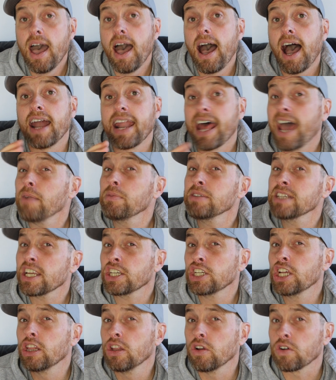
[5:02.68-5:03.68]
And I was
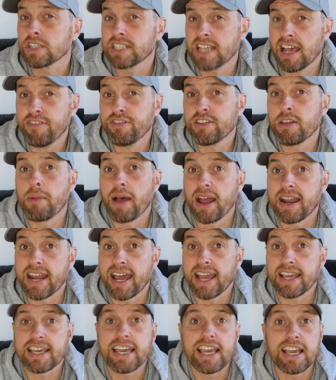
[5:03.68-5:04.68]
actually looked after by
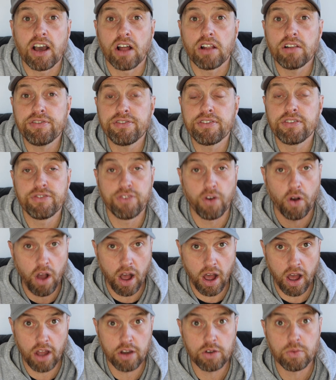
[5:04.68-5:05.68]
Nike Golf for
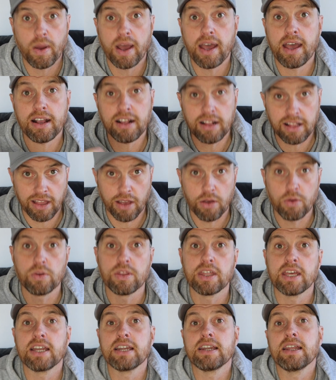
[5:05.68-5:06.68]
hardware,
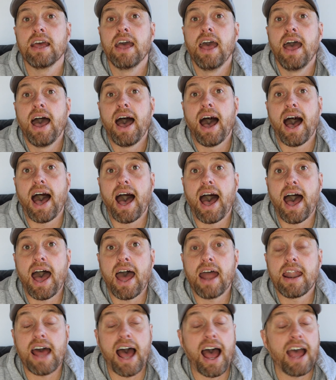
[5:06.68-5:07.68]
clothing,
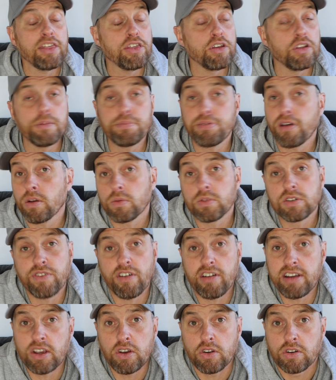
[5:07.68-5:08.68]
and I thought the product was
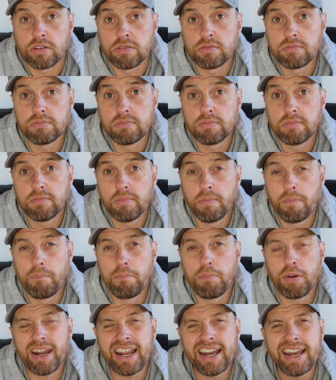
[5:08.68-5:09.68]
very good.
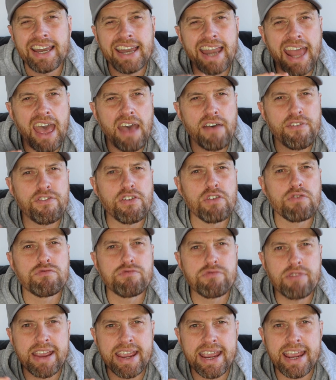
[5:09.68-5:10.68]
But it never
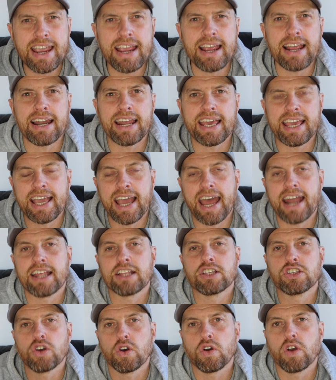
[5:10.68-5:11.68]
really kind of
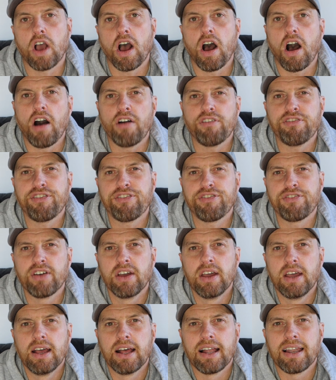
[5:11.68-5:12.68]
took off
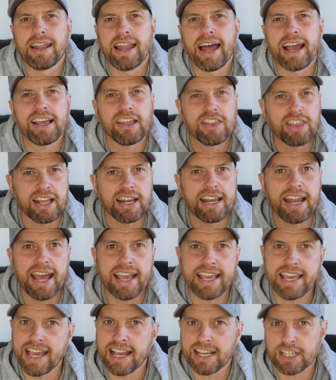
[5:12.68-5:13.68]
like I think
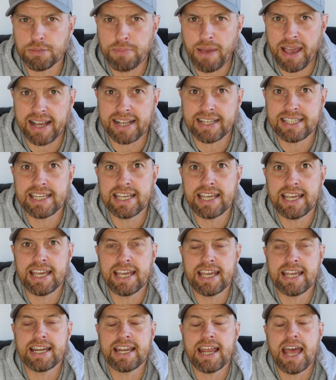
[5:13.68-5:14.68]
Nike
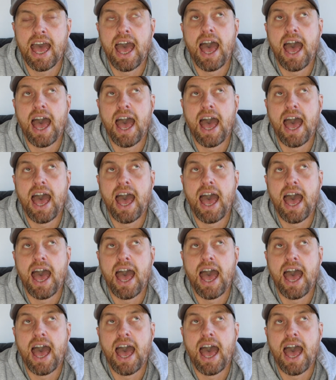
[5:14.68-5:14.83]
expected.